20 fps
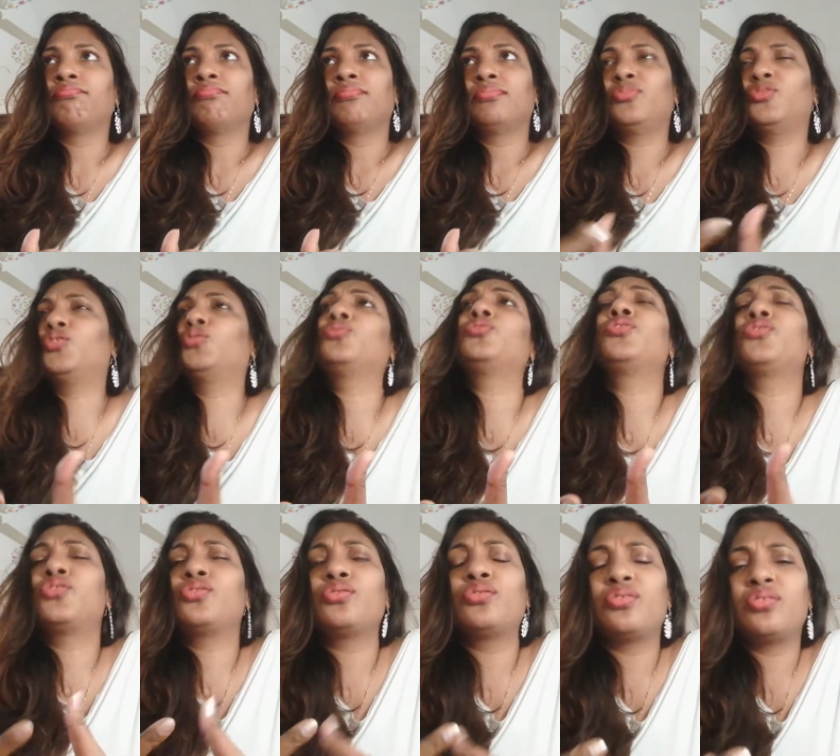no
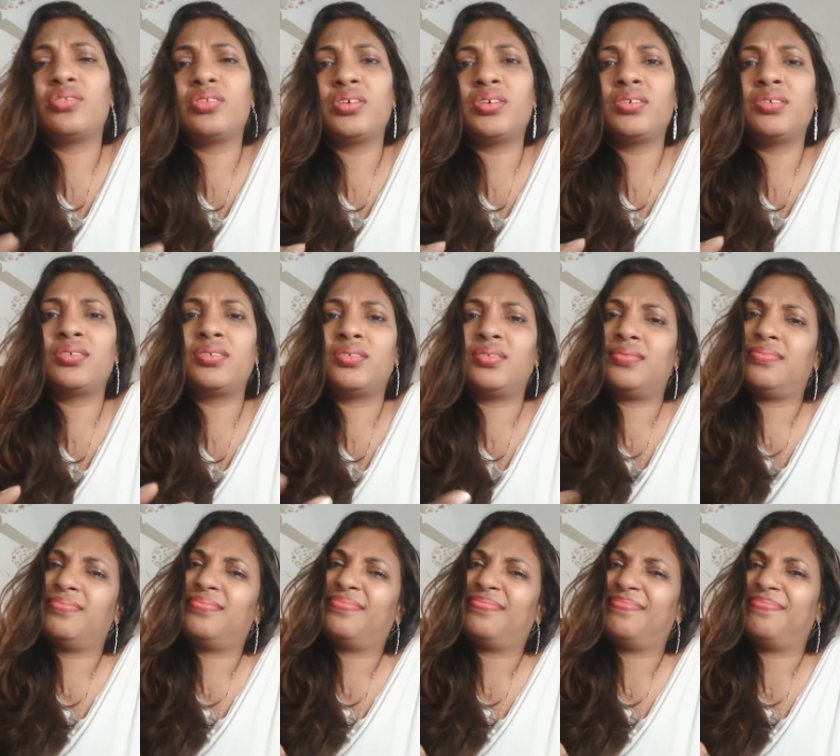resources,
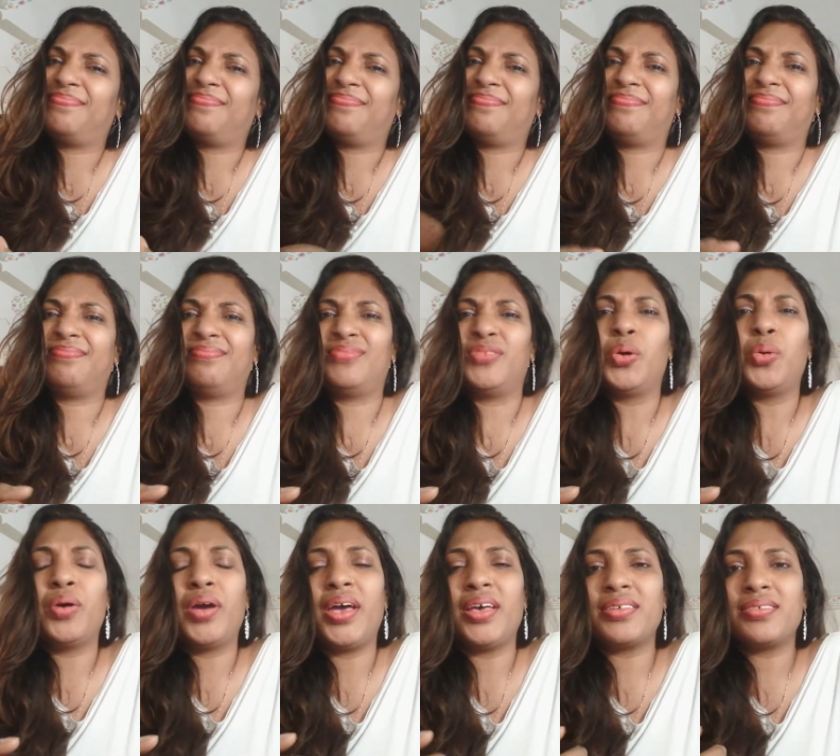no
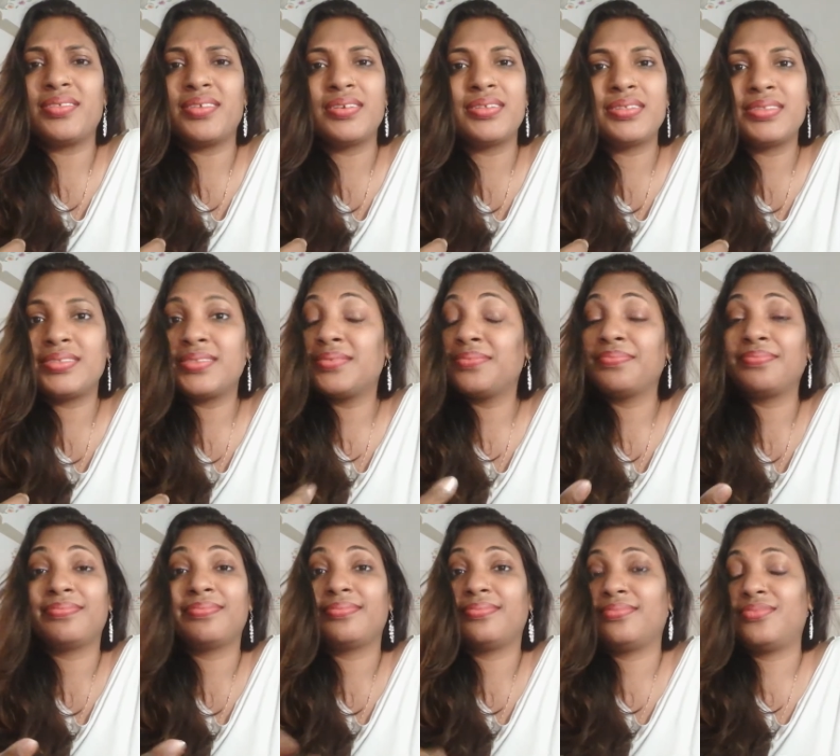hassles.
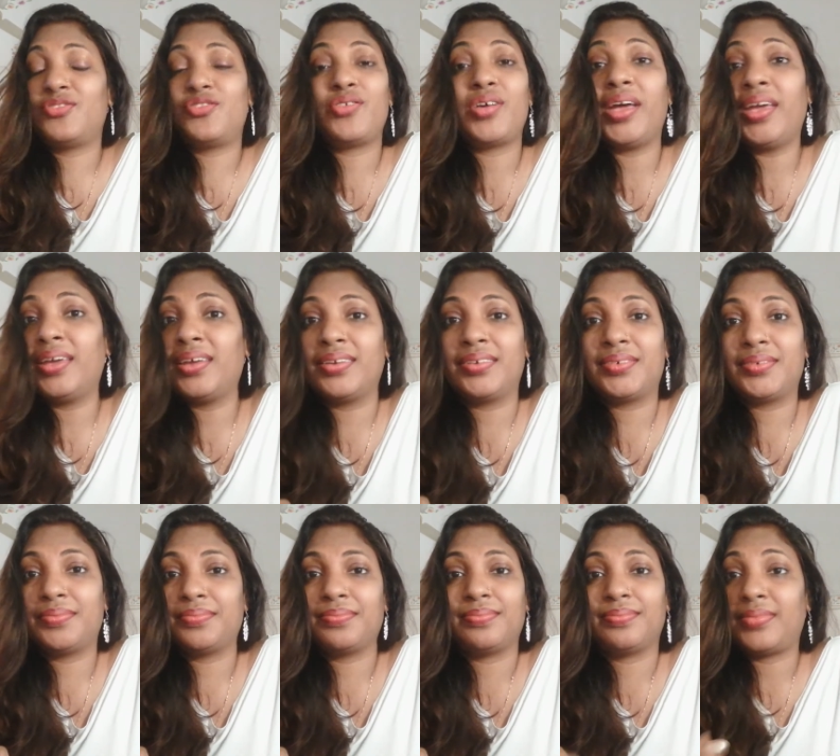Try it.
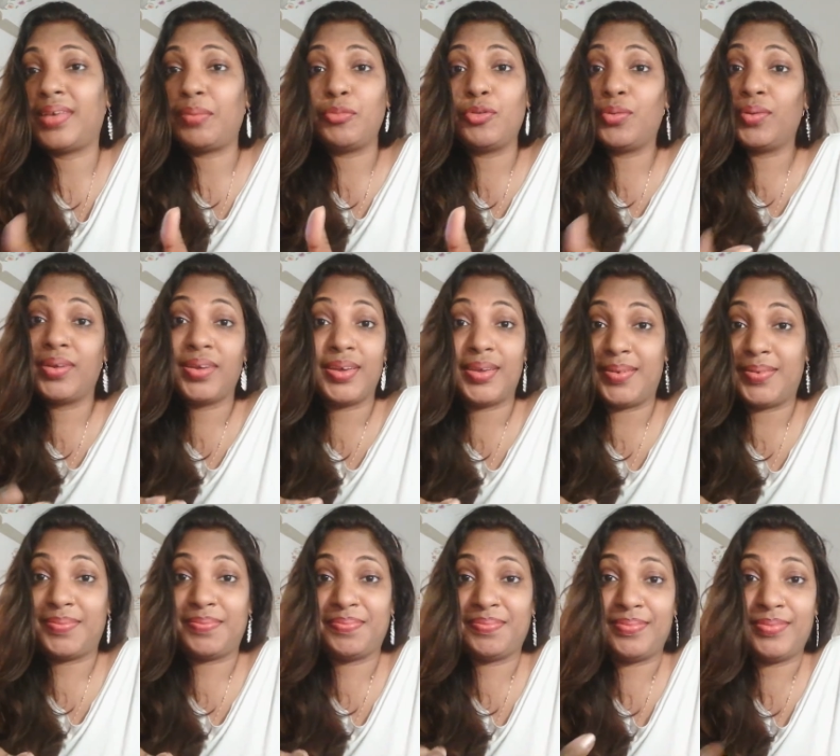I'm doing it.
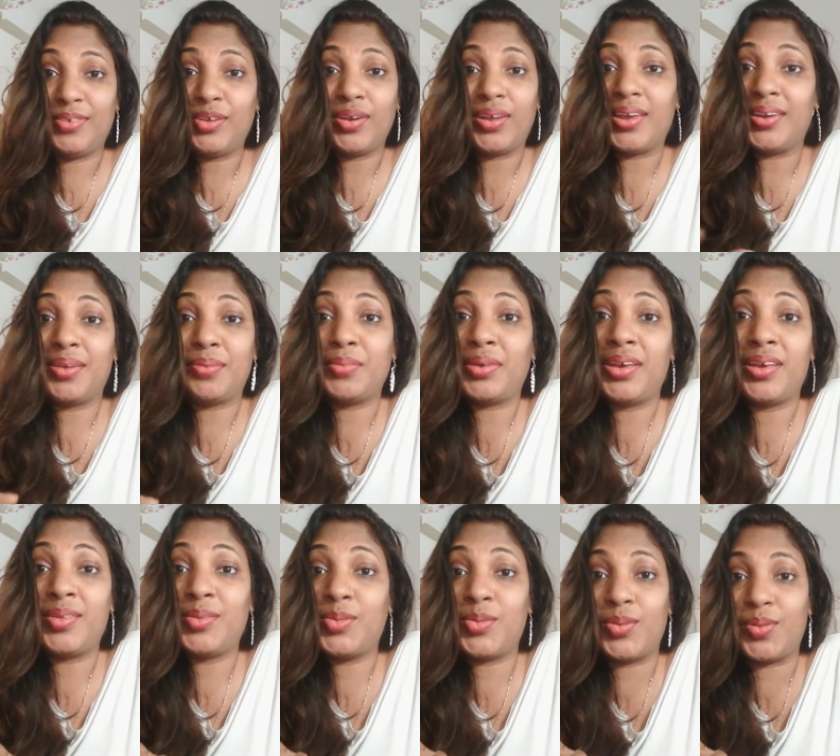You're getting my
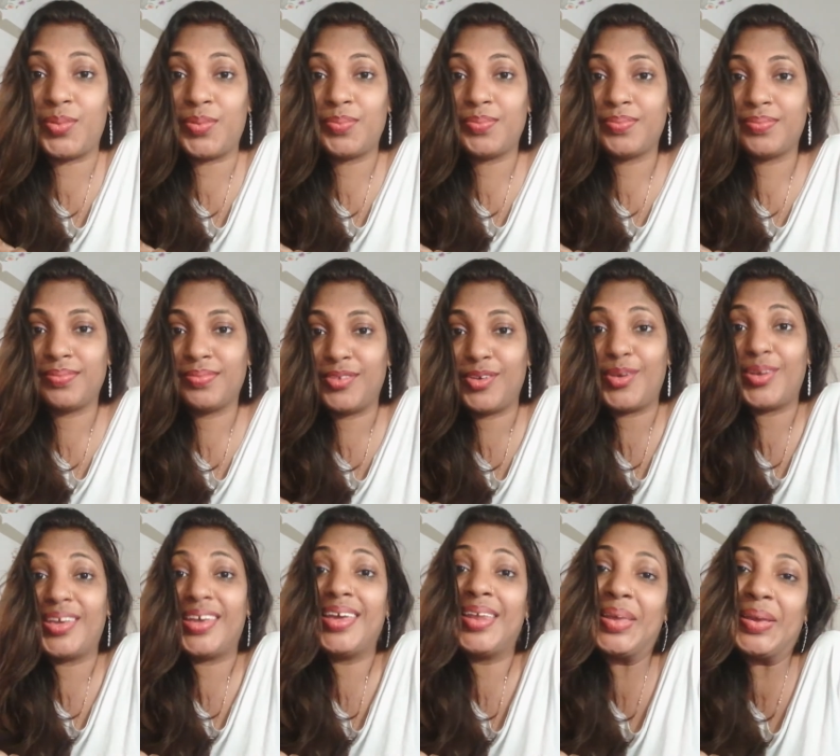answer. You're
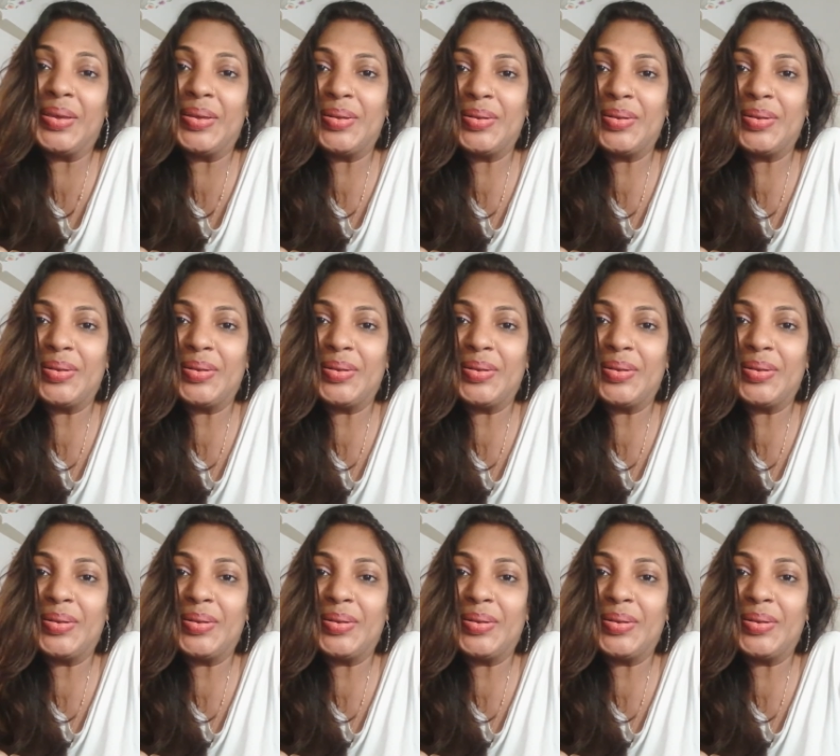hearing it.